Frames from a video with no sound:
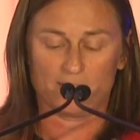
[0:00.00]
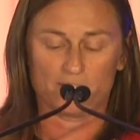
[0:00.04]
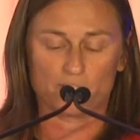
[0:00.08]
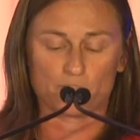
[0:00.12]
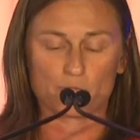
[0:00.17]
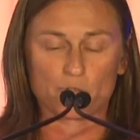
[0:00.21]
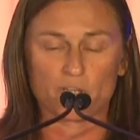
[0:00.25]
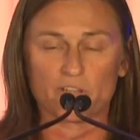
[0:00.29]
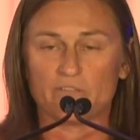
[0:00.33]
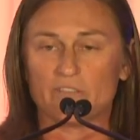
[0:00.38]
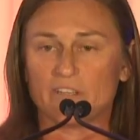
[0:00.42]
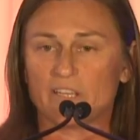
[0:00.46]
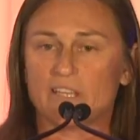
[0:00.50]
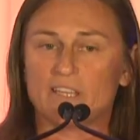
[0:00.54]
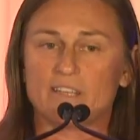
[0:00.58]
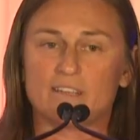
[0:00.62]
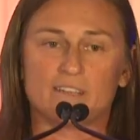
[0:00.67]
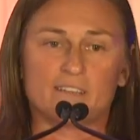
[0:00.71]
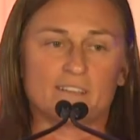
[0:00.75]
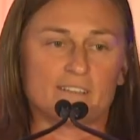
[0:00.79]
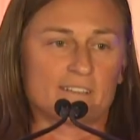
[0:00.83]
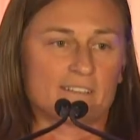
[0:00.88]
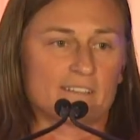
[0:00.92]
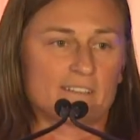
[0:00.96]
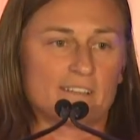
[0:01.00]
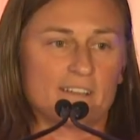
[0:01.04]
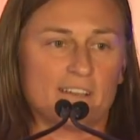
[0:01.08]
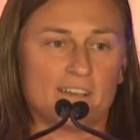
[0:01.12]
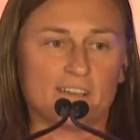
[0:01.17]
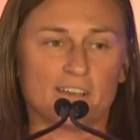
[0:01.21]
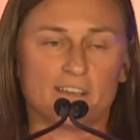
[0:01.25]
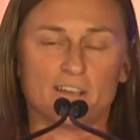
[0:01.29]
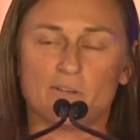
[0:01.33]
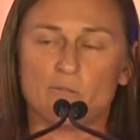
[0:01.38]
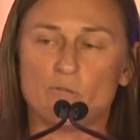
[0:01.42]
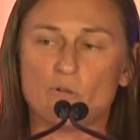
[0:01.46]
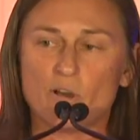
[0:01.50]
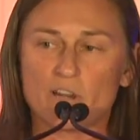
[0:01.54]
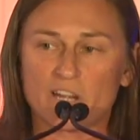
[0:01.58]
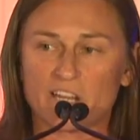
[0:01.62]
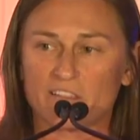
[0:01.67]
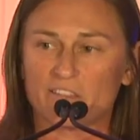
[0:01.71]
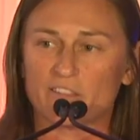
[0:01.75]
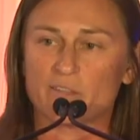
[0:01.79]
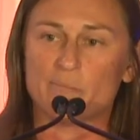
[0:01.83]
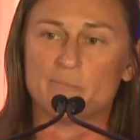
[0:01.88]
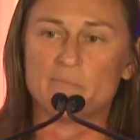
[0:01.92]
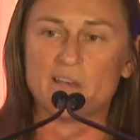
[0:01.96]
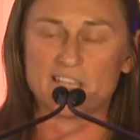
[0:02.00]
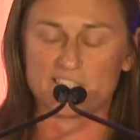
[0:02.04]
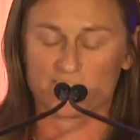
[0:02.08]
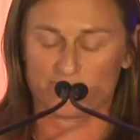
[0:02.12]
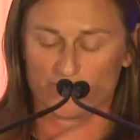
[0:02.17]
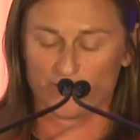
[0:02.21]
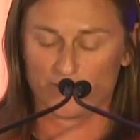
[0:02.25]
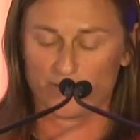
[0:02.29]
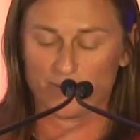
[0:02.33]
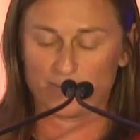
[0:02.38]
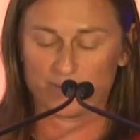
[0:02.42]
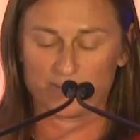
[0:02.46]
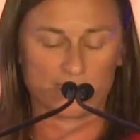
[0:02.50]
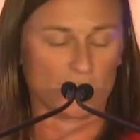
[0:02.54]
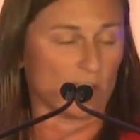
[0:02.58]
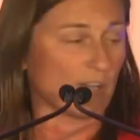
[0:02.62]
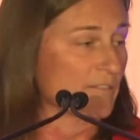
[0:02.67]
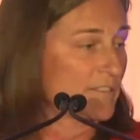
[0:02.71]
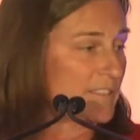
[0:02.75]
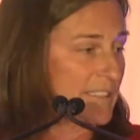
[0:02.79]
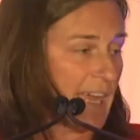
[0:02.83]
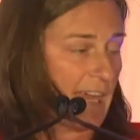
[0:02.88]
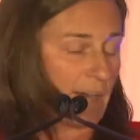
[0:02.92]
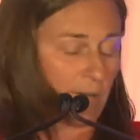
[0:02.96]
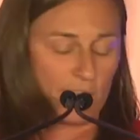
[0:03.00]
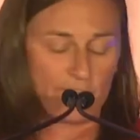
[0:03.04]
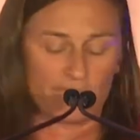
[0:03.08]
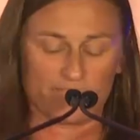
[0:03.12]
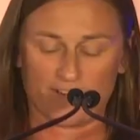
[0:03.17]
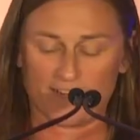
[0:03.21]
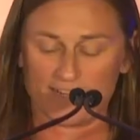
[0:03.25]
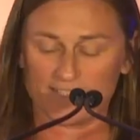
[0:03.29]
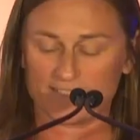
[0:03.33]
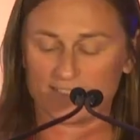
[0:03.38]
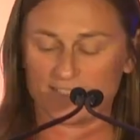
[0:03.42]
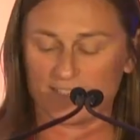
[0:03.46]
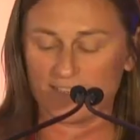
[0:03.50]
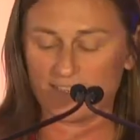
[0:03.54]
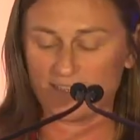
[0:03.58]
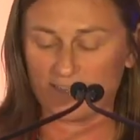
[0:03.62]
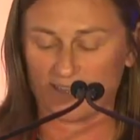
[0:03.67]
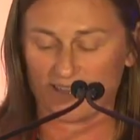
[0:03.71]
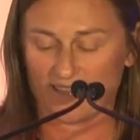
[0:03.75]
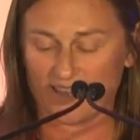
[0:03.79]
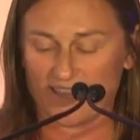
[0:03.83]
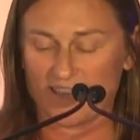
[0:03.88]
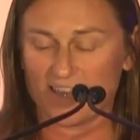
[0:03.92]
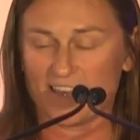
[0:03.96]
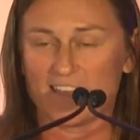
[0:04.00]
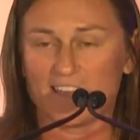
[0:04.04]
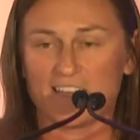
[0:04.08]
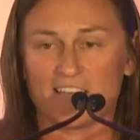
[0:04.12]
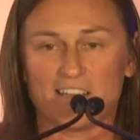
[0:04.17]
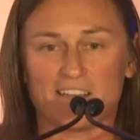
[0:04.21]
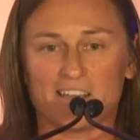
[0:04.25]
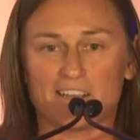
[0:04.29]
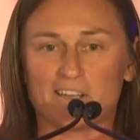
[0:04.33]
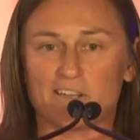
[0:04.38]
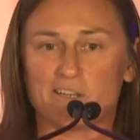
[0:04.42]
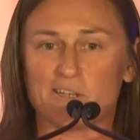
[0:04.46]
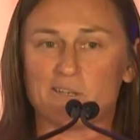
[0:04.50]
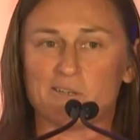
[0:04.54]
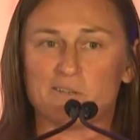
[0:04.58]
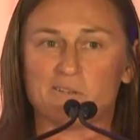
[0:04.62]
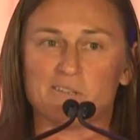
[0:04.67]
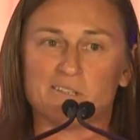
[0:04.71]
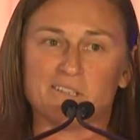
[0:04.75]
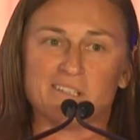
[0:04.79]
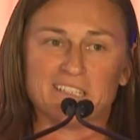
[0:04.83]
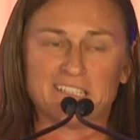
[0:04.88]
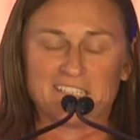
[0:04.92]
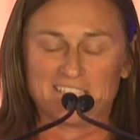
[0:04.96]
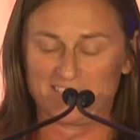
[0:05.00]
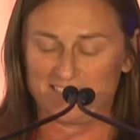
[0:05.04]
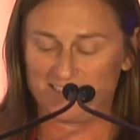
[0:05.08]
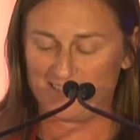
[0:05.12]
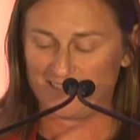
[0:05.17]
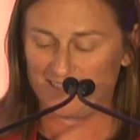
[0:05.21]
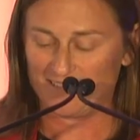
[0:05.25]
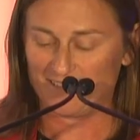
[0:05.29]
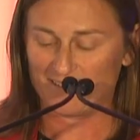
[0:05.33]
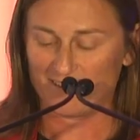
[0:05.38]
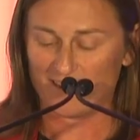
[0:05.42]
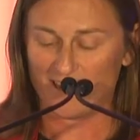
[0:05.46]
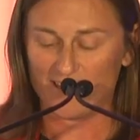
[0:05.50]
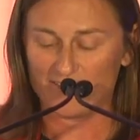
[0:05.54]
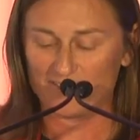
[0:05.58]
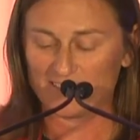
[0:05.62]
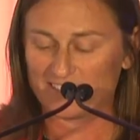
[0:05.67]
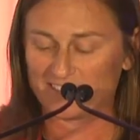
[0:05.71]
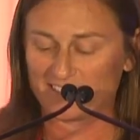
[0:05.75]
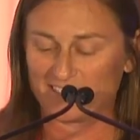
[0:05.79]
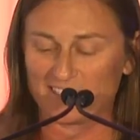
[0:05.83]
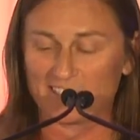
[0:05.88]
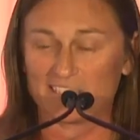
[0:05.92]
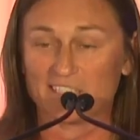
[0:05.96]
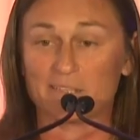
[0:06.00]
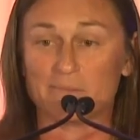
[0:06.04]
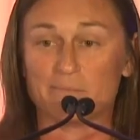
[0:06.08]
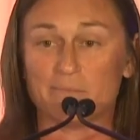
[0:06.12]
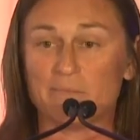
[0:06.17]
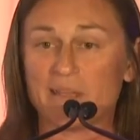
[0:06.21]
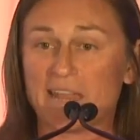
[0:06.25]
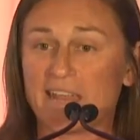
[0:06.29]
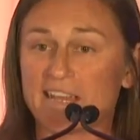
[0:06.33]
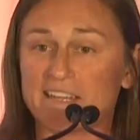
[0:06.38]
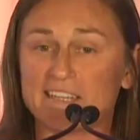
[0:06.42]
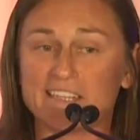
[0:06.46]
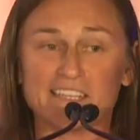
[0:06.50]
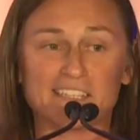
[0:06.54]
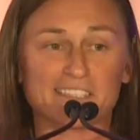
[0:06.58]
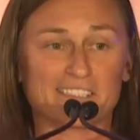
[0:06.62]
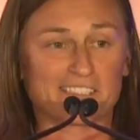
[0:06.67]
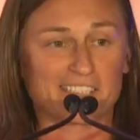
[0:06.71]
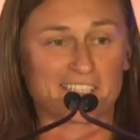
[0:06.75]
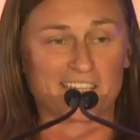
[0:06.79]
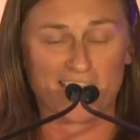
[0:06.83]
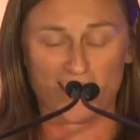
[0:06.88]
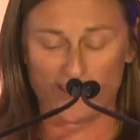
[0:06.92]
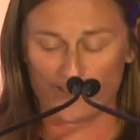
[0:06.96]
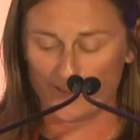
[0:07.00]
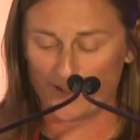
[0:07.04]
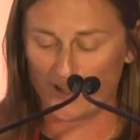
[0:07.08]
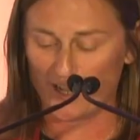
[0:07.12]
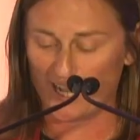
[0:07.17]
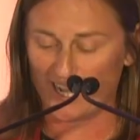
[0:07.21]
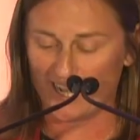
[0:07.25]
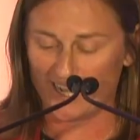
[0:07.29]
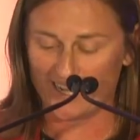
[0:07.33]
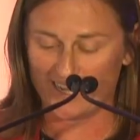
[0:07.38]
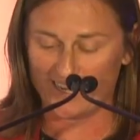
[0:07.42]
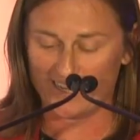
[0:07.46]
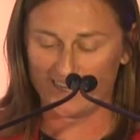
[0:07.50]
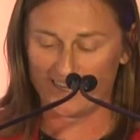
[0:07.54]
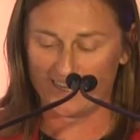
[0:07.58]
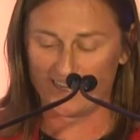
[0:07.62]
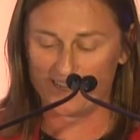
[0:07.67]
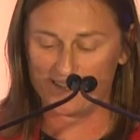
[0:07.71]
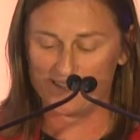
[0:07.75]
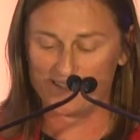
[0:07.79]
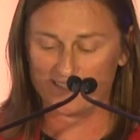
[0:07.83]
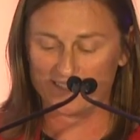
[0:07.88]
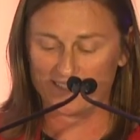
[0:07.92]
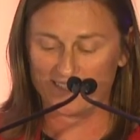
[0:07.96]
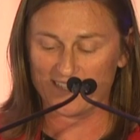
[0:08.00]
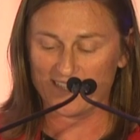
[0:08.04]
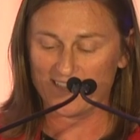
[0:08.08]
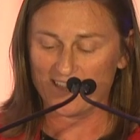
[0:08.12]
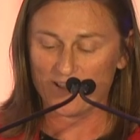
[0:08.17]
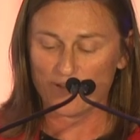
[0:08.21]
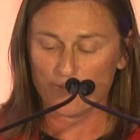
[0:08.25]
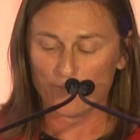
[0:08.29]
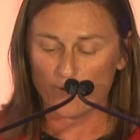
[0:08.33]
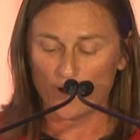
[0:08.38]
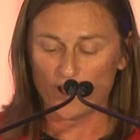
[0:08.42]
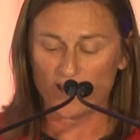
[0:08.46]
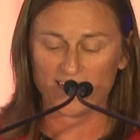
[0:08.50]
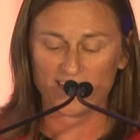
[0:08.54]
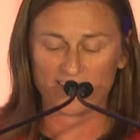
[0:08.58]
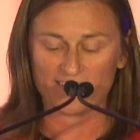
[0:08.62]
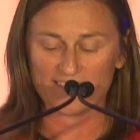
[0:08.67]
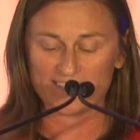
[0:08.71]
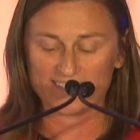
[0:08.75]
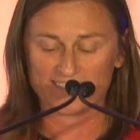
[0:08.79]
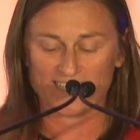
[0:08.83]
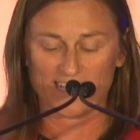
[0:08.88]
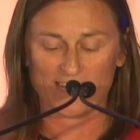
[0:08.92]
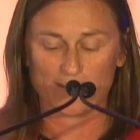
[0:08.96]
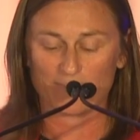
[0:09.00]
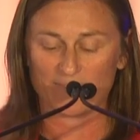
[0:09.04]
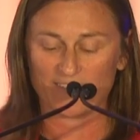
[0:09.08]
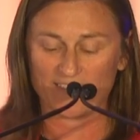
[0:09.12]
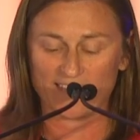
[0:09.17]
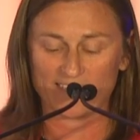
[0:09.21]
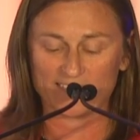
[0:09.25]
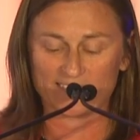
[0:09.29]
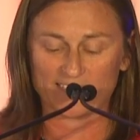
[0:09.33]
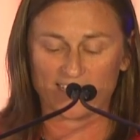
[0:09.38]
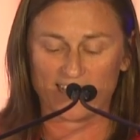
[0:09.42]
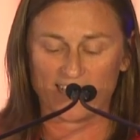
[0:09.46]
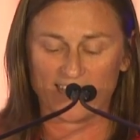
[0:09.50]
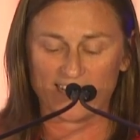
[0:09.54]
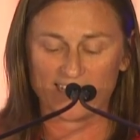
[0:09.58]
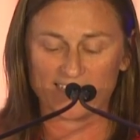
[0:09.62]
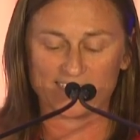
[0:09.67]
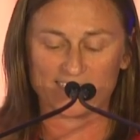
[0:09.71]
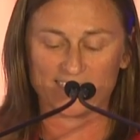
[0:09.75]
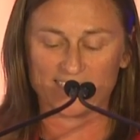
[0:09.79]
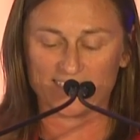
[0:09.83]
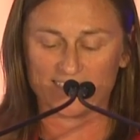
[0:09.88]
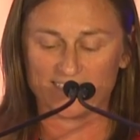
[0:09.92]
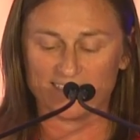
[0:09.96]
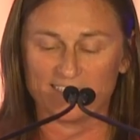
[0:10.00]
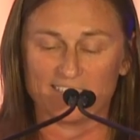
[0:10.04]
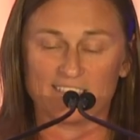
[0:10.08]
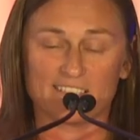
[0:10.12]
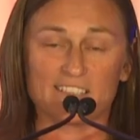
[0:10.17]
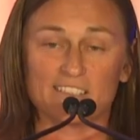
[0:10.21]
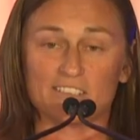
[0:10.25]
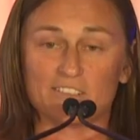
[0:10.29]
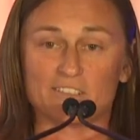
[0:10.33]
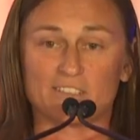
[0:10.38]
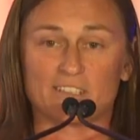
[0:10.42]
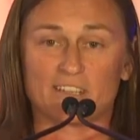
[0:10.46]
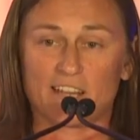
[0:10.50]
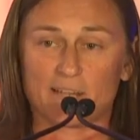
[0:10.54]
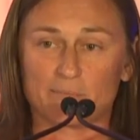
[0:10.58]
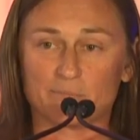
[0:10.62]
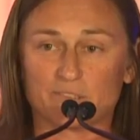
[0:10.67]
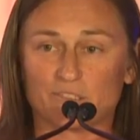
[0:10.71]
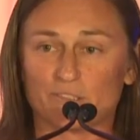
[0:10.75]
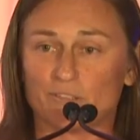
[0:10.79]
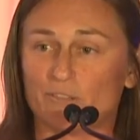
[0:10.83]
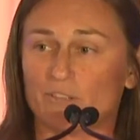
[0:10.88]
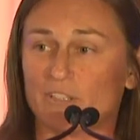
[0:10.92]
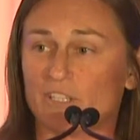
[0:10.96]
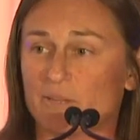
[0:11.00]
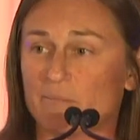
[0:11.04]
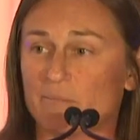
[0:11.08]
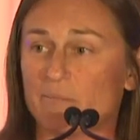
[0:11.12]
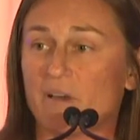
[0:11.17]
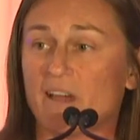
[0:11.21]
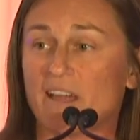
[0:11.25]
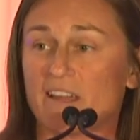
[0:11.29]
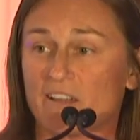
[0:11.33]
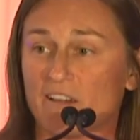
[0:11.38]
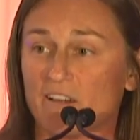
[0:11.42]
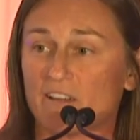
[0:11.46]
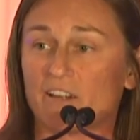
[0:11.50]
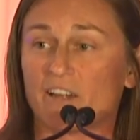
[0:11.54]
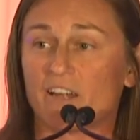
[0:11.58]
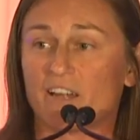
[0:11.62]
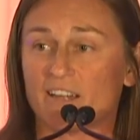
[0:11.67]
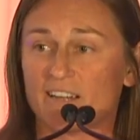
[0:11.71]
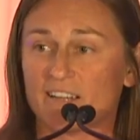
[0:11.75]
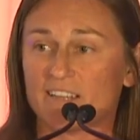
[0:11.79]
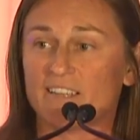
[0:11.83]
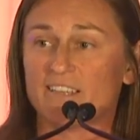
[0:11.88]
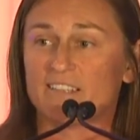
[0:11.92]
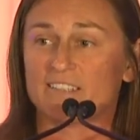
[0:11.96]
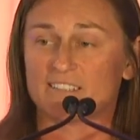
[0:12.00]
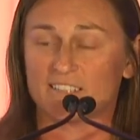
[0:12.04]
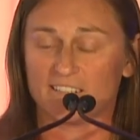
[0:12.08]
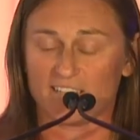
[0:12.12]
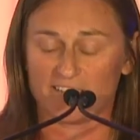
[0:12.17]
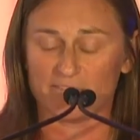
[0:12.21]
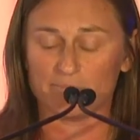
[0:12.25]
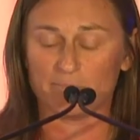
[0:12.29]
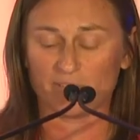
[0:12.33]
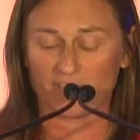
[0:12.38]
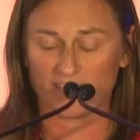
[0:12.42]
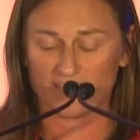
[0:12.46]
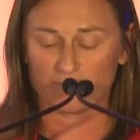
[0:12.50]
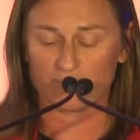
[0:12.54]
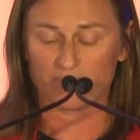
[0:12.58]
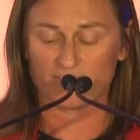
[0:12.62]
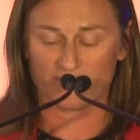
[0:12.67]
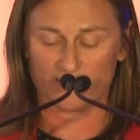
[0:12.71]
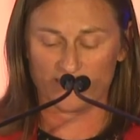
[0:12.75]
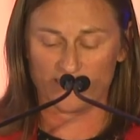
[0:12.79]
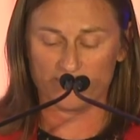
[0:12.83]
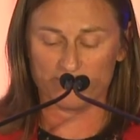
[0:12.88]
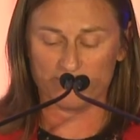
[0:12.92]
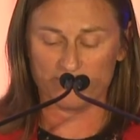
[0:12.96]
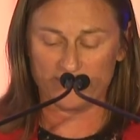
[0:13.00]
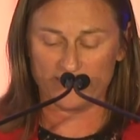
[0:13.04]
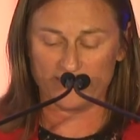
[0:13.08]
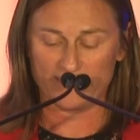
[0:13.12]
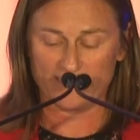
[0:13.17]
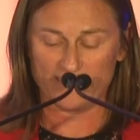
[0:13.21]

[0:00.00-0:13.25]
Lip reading: driven, wanting the best for themselves, sacrificing, obviously banding together, wanting the same things I did, is absolutely my honor to have played with them.